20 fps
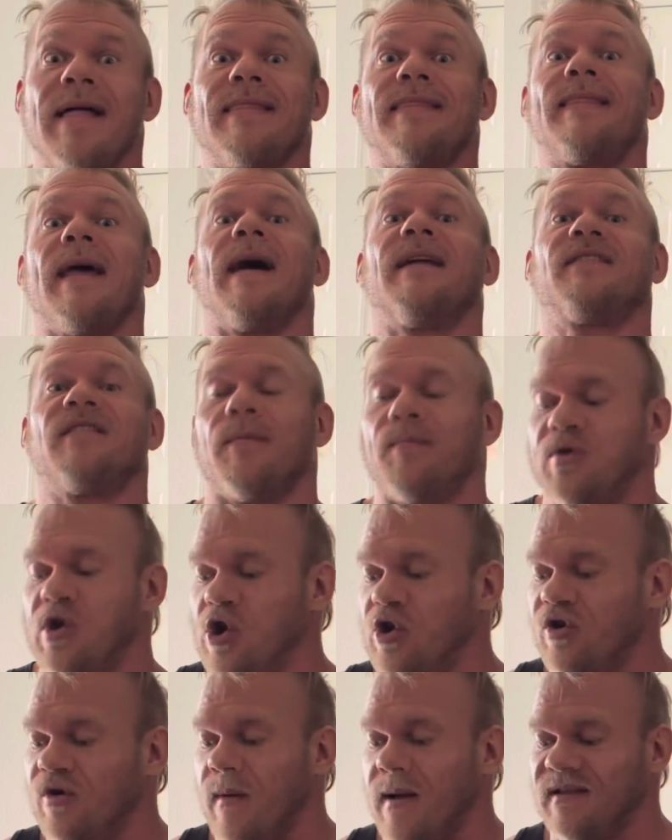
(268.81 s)
That's up to
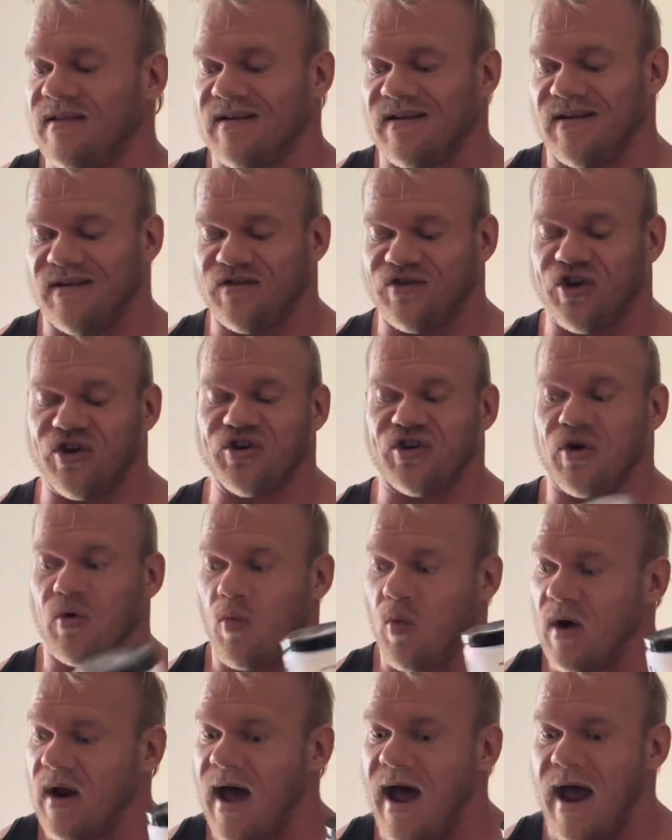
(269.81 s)
you to make the decision.
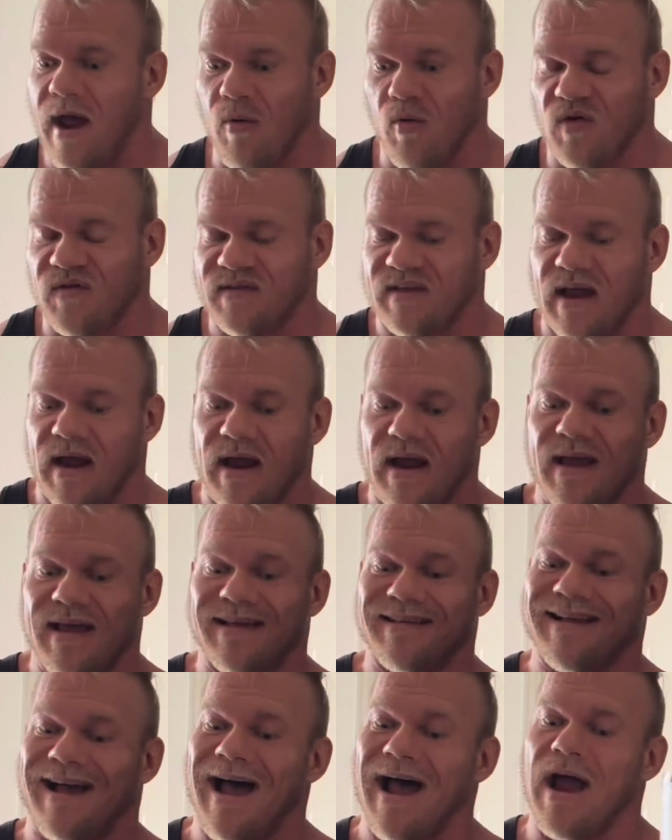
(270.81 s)
What I will say
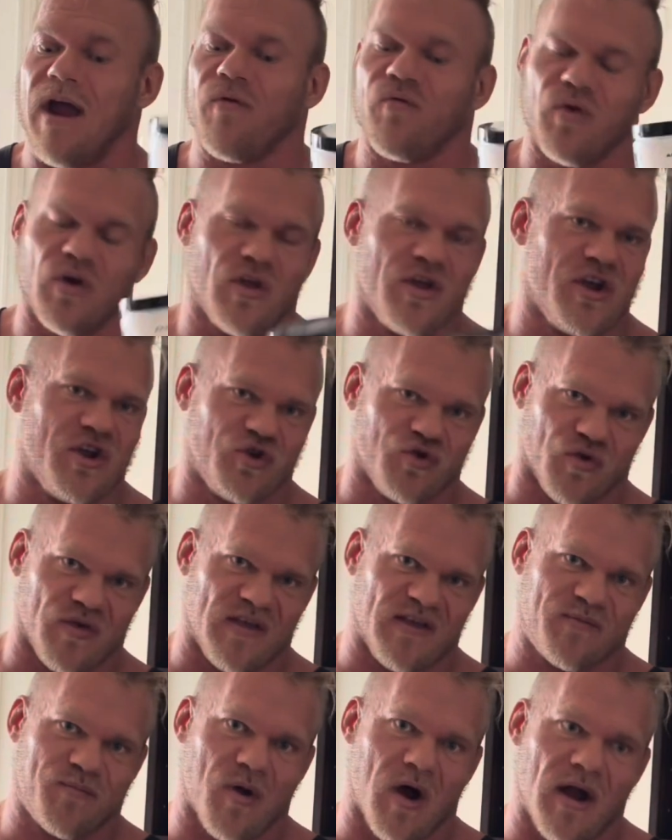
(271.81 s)
is I really enjoy
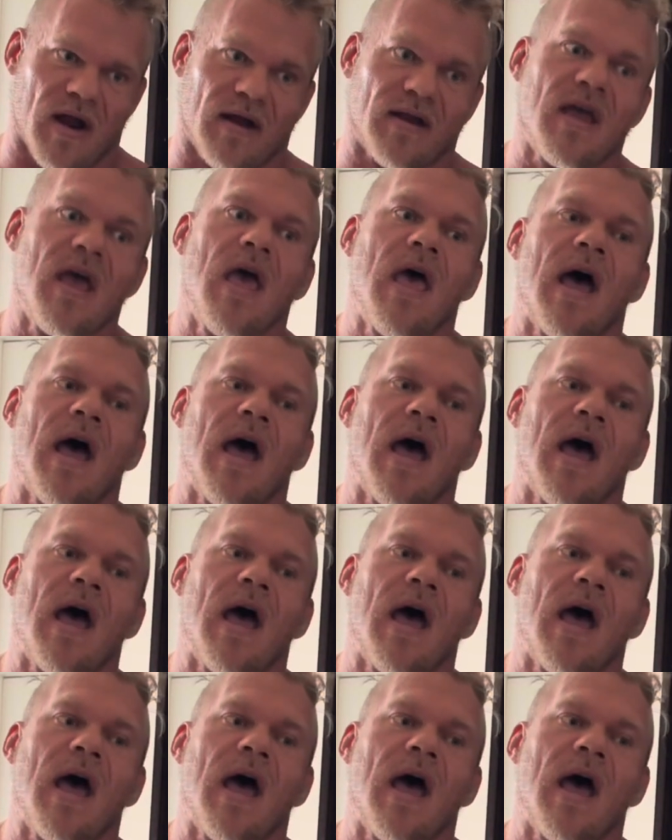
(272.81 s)
this product.